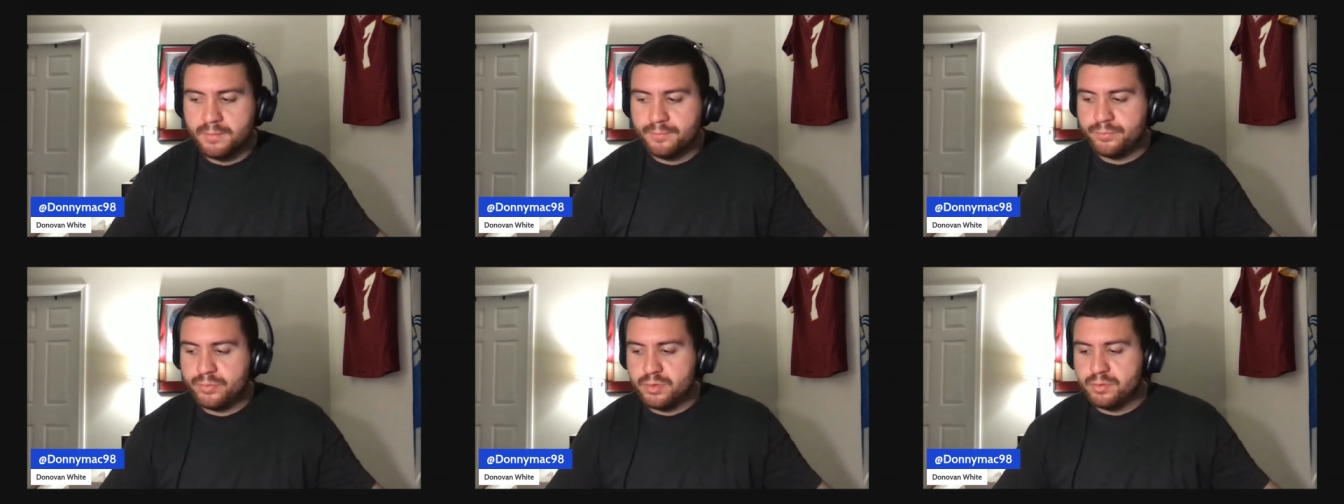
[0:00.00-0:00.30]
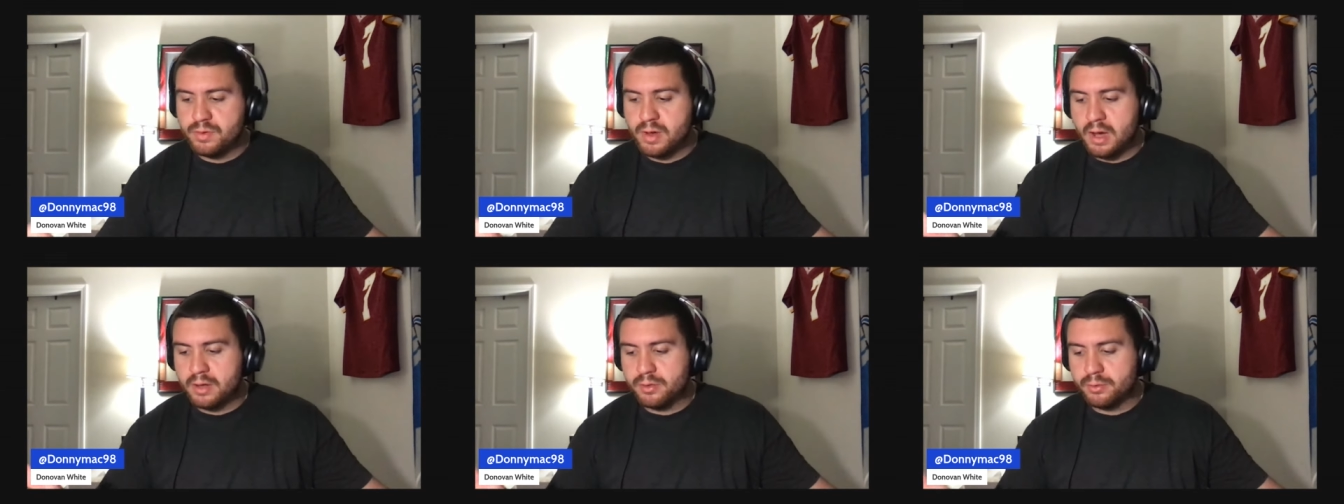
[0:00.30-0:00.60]

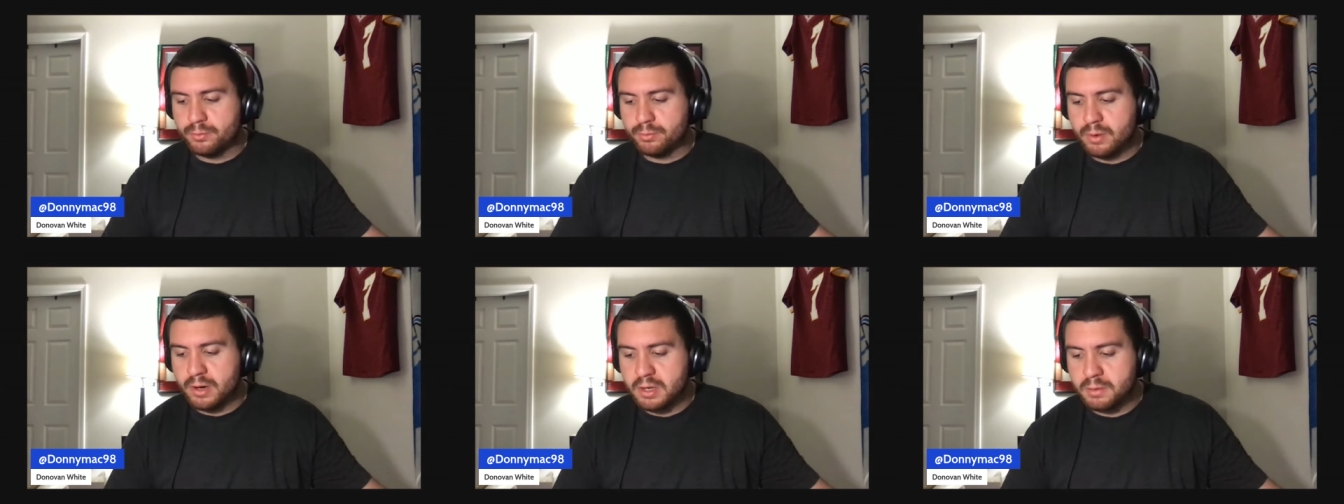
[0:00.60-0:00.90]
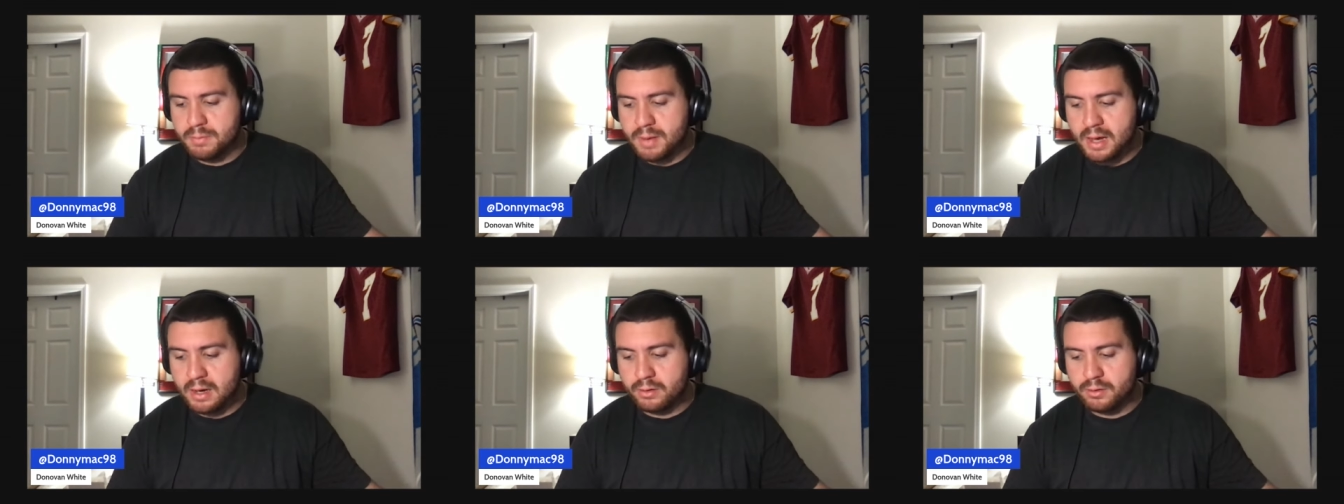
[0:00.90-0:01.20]
you've got
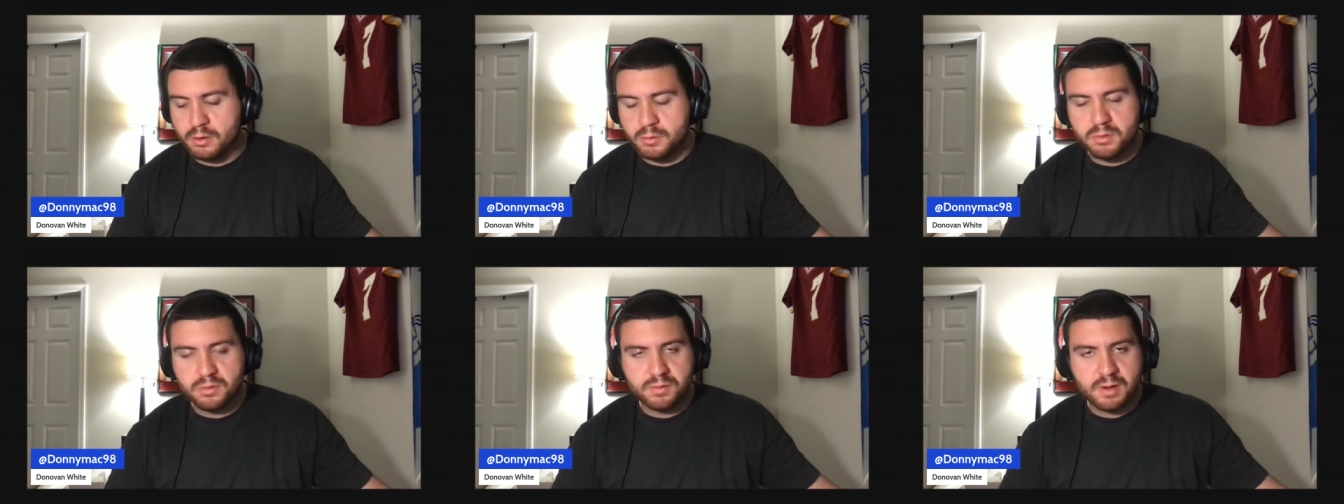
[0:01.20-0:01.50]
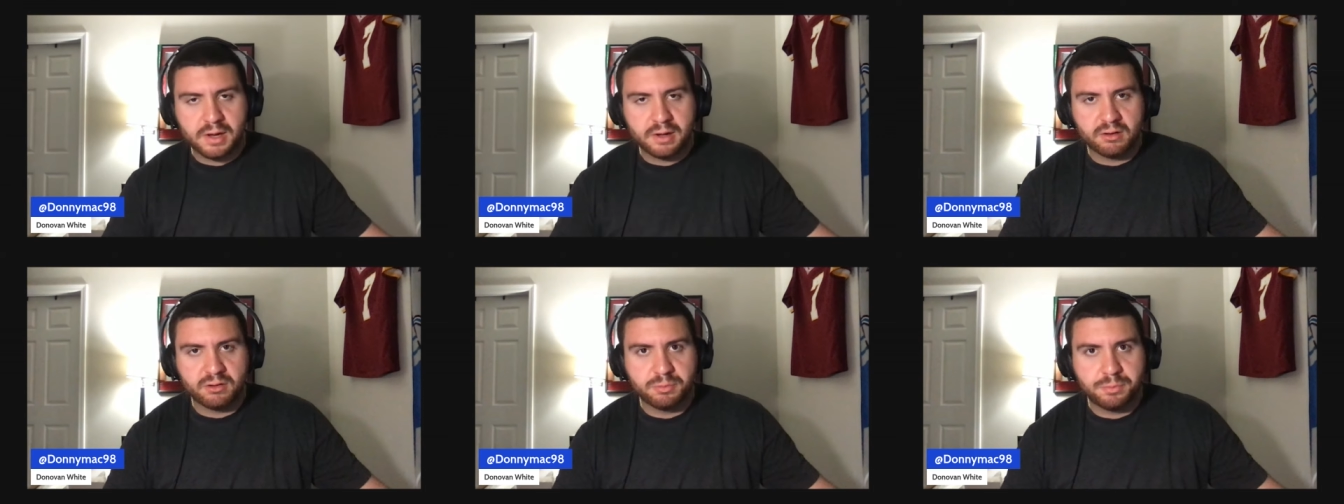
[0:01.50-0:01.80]
running back room, you've
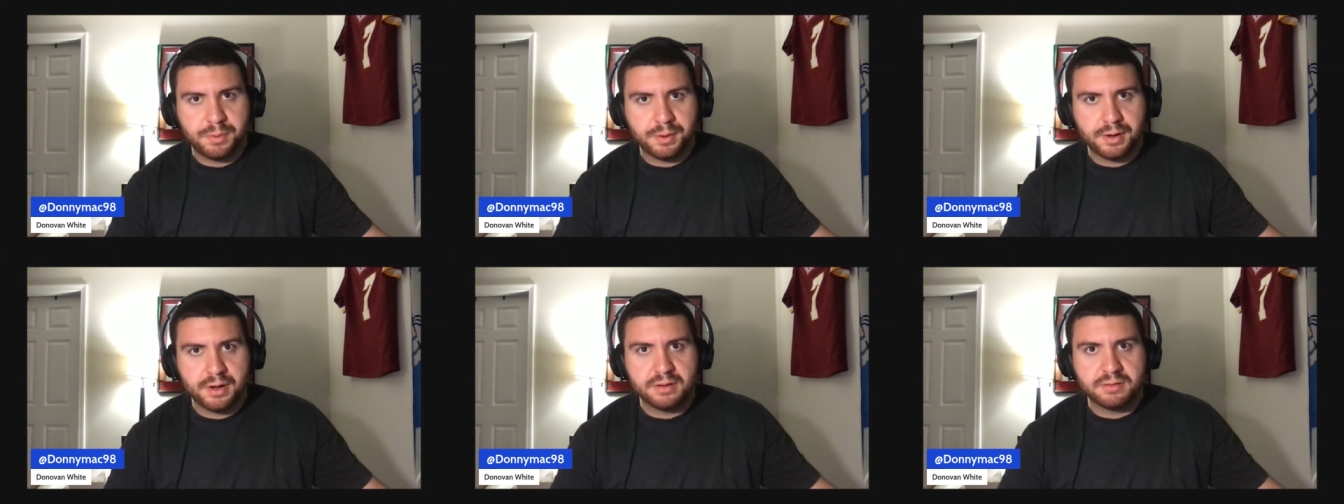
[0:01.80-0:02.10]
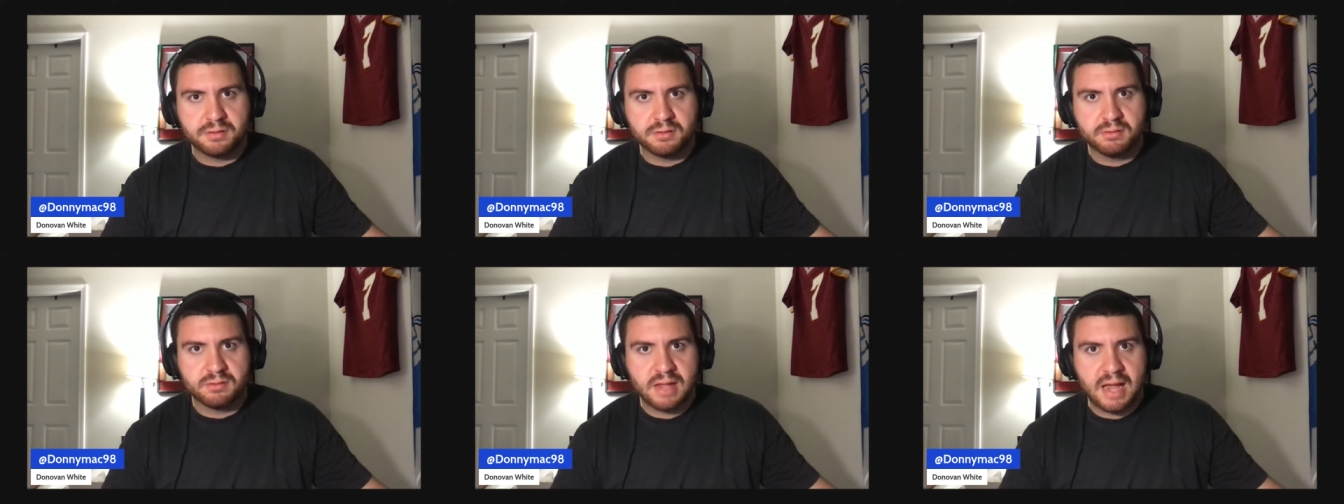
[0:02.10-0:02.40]
got
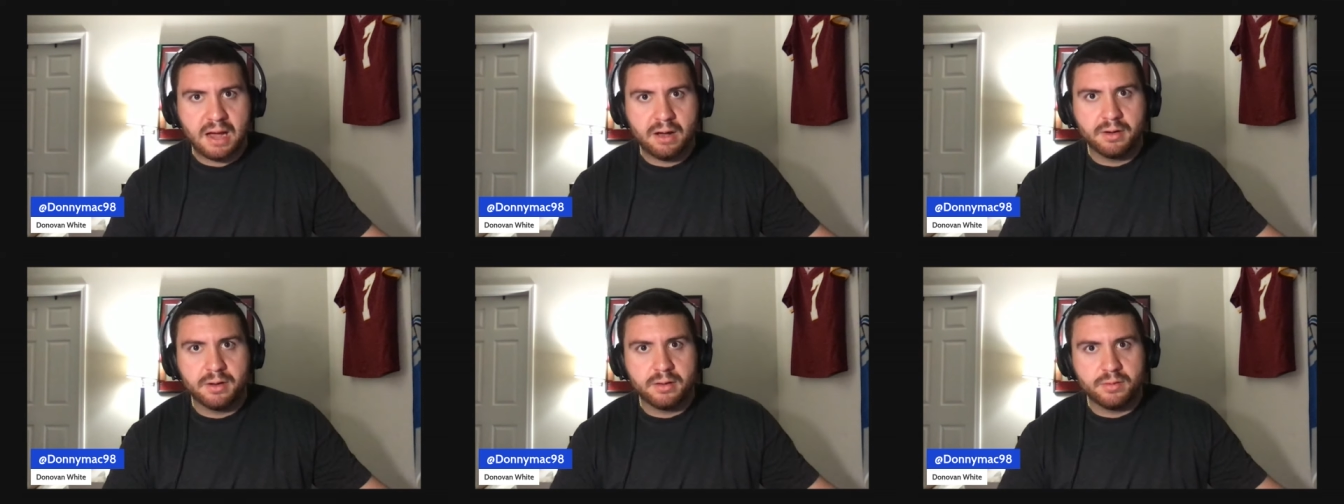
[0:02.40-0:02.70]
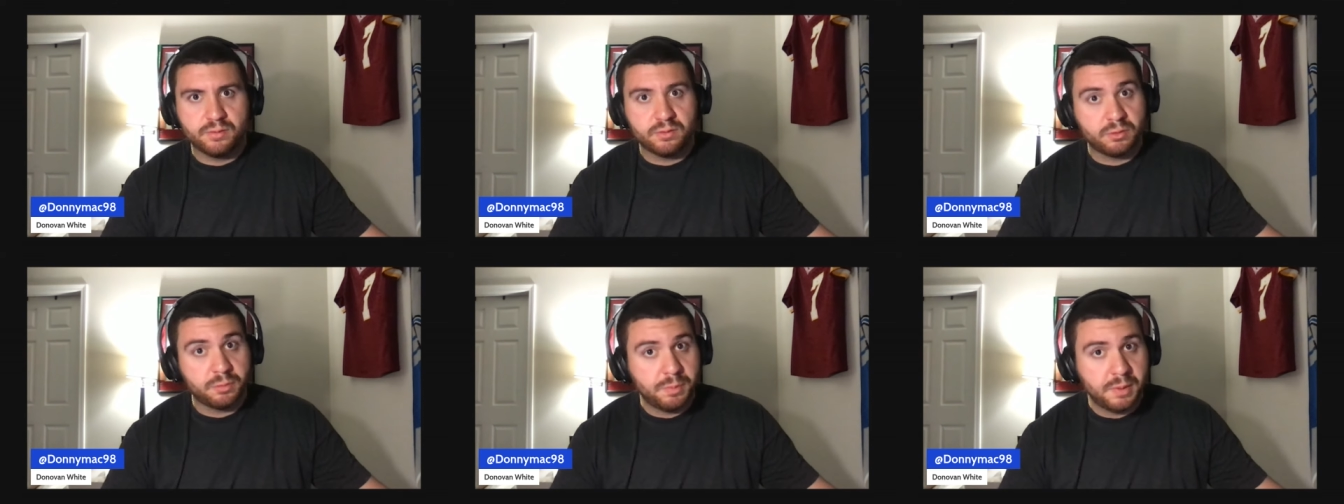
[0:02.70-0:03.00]
experience and talent
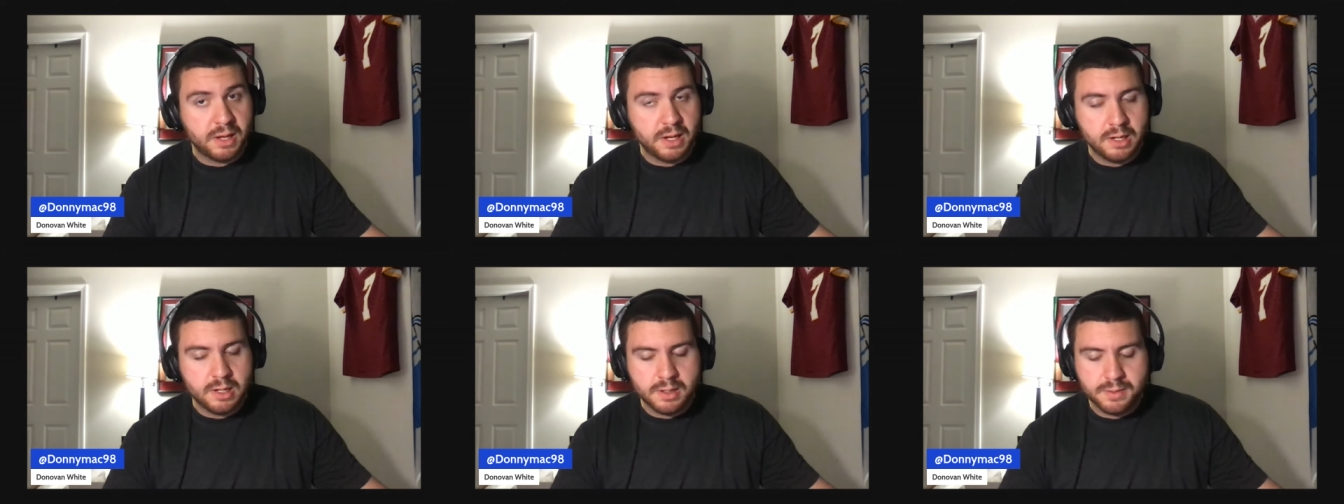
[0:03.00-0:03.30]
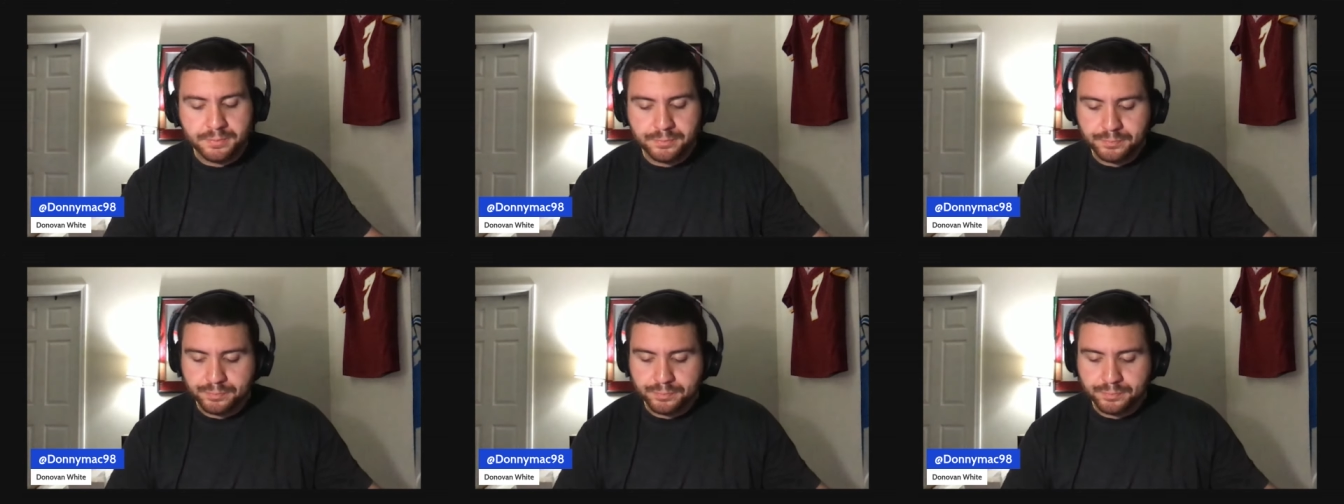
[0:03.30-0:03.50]
and speed,